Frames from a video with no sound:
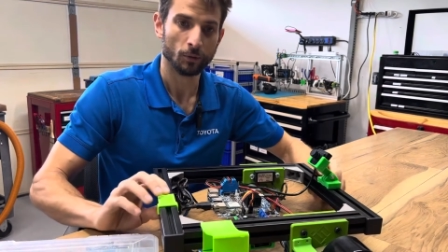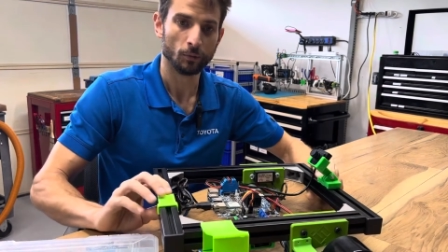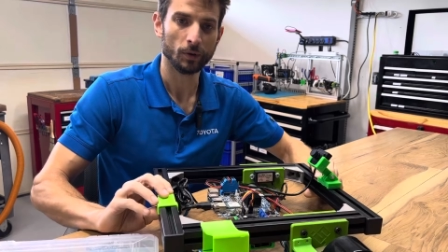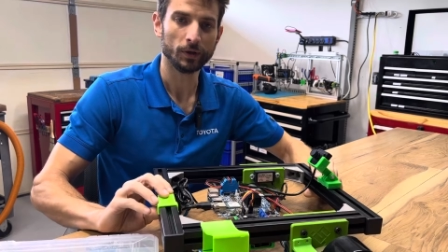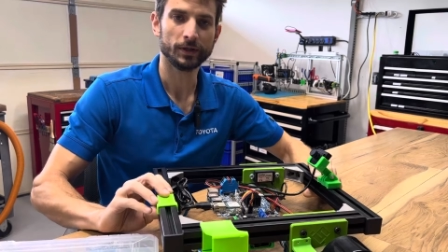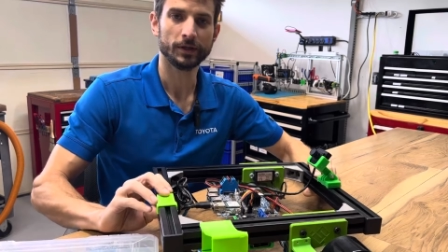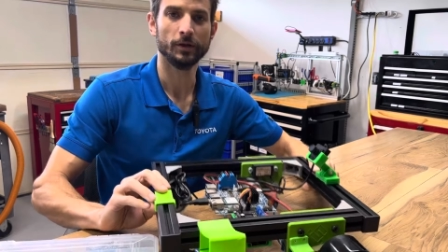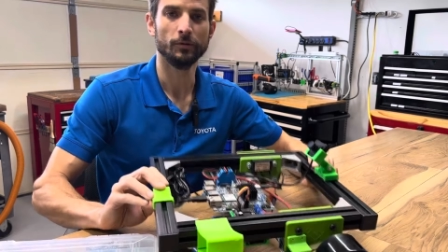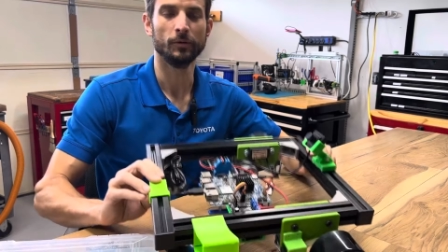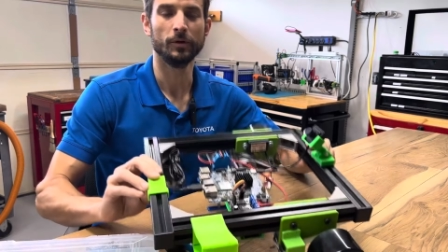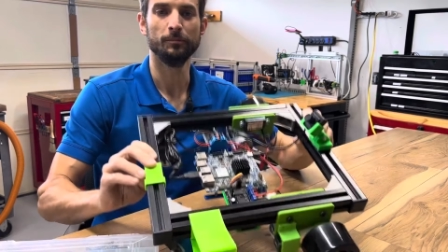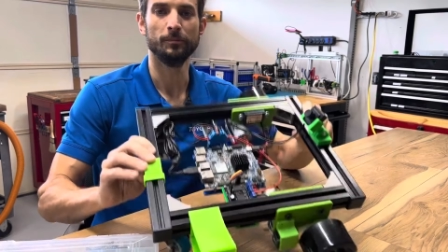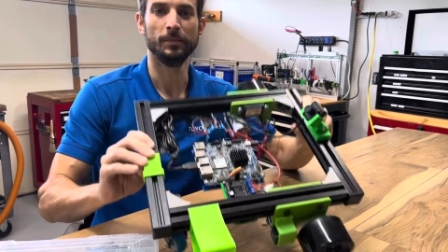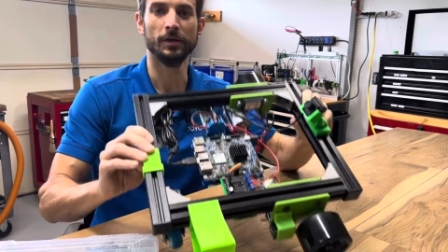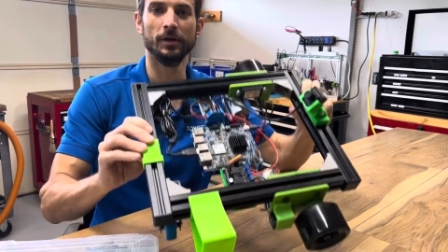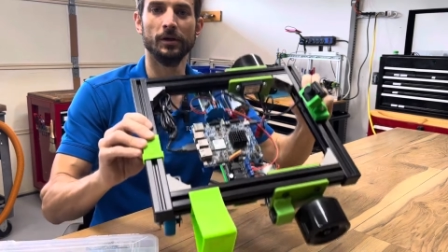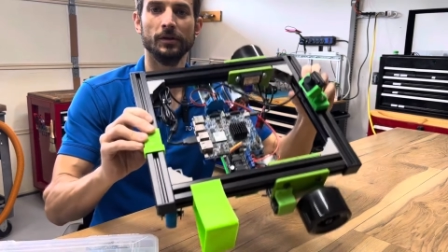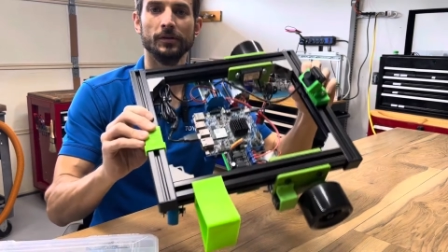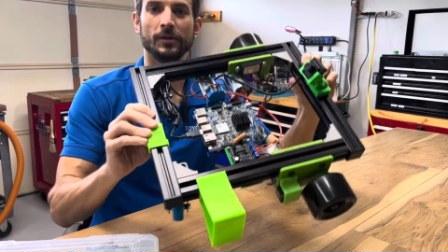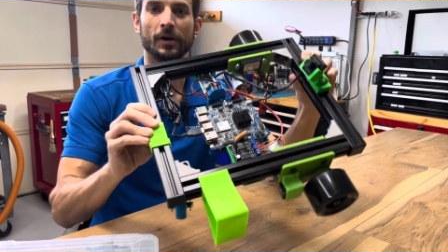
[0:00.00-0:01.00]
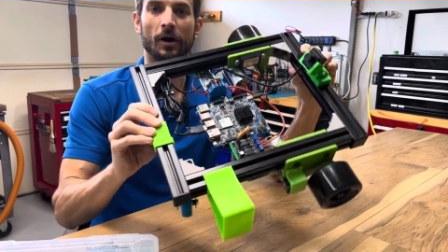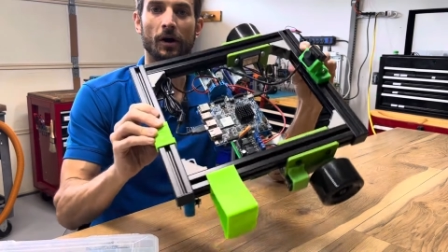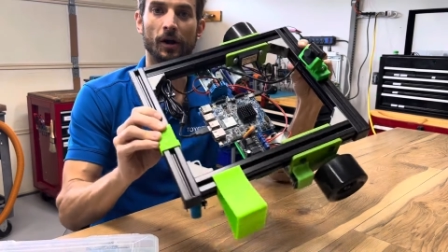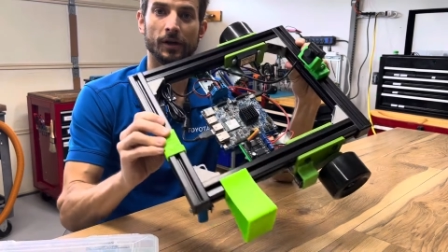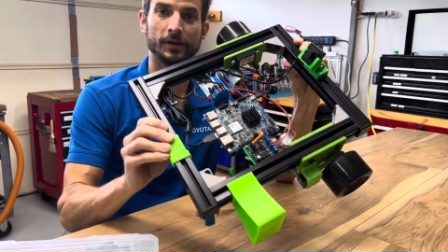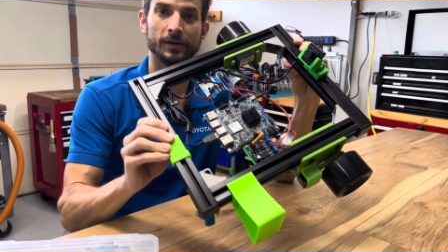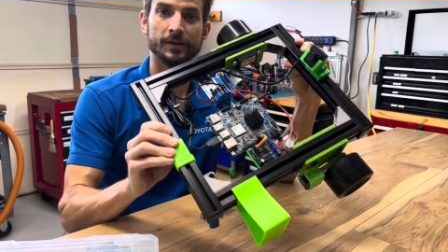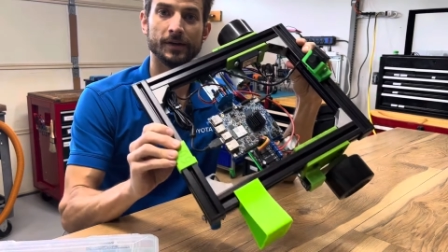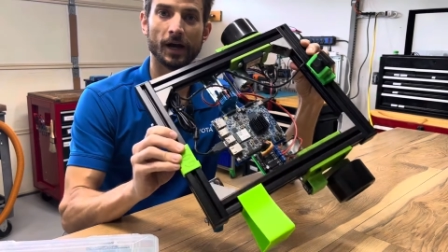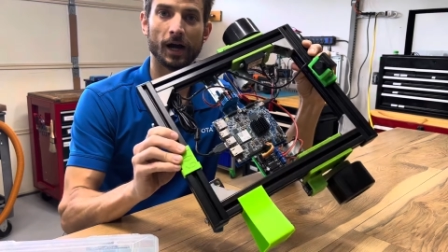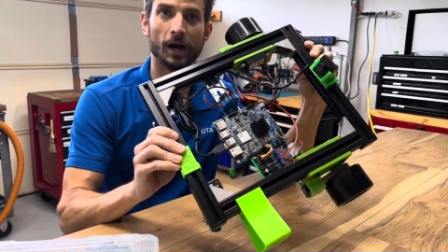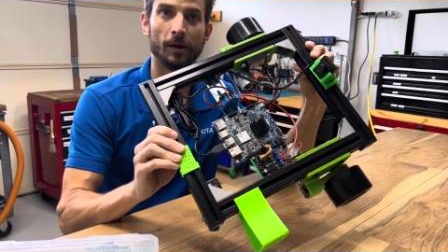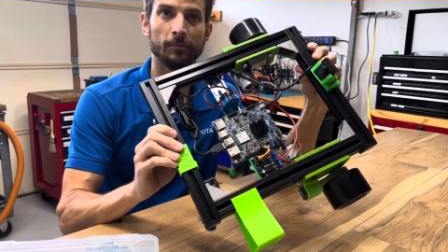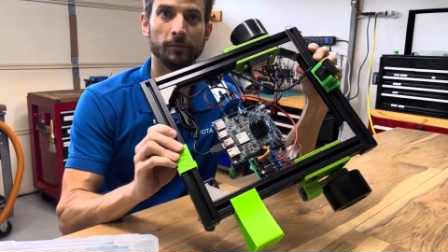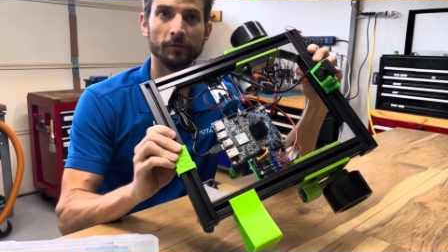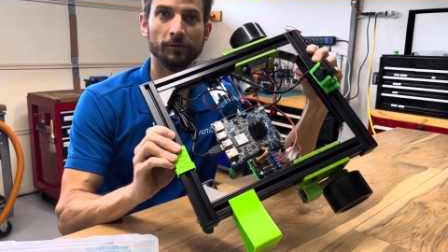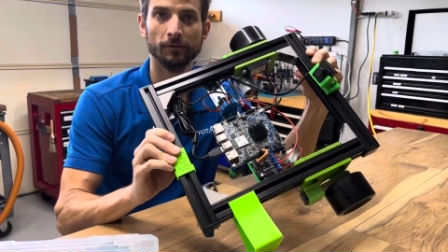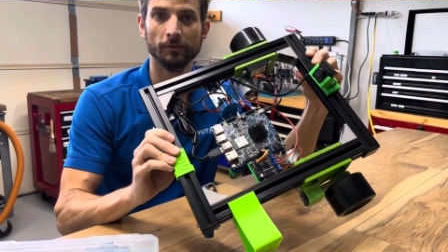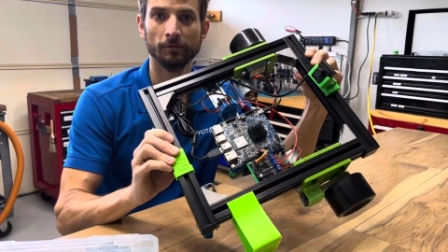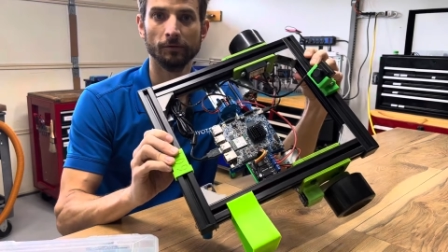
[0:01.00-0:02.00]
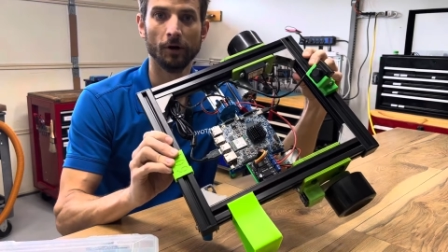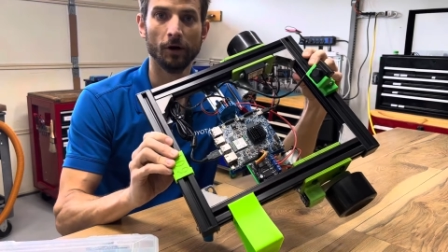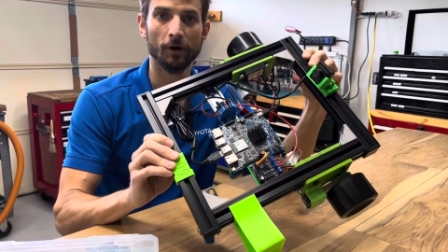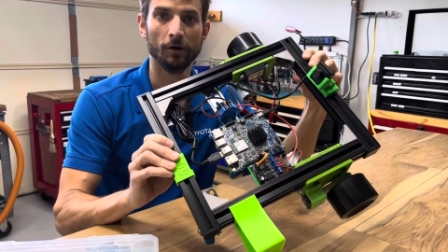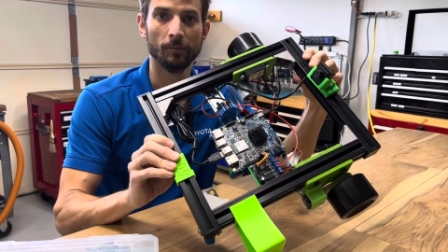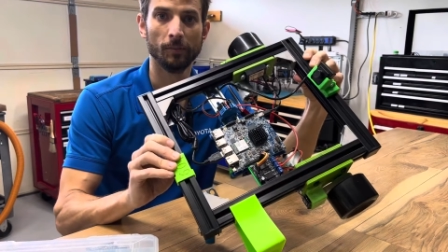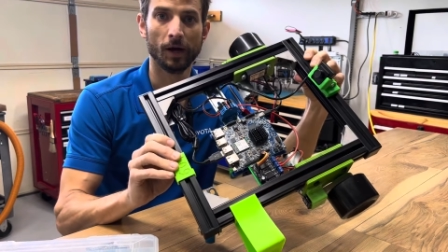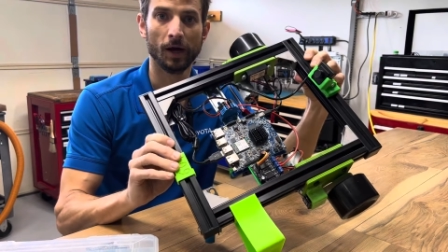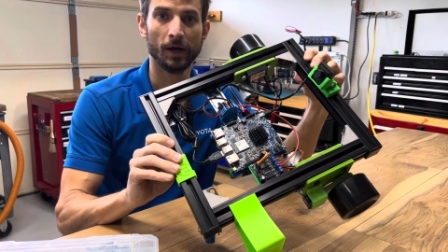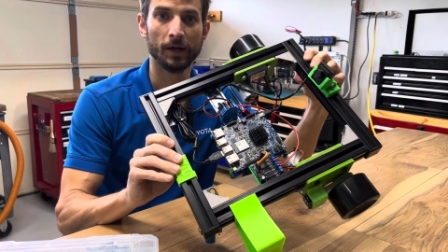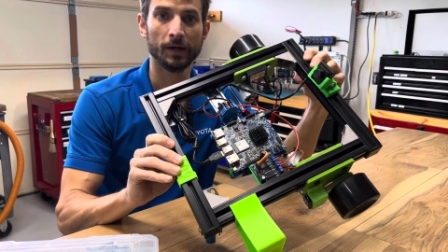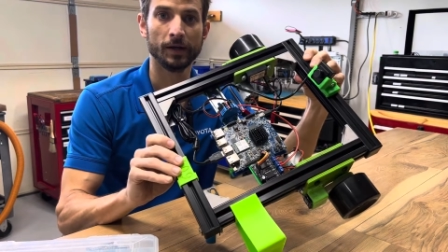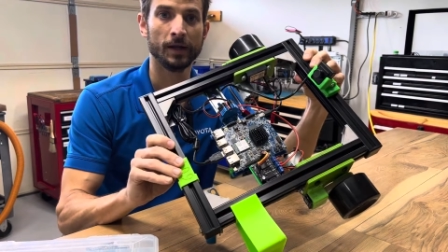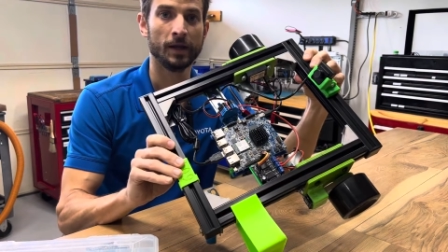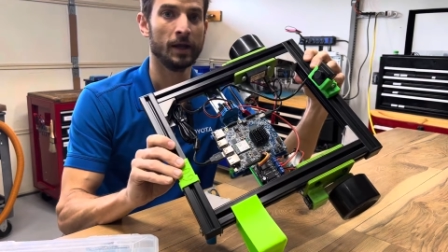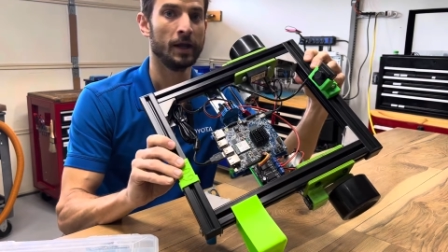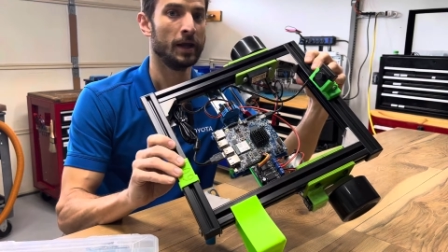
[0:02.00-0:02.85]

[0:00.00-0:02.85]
what can we build on top of a robot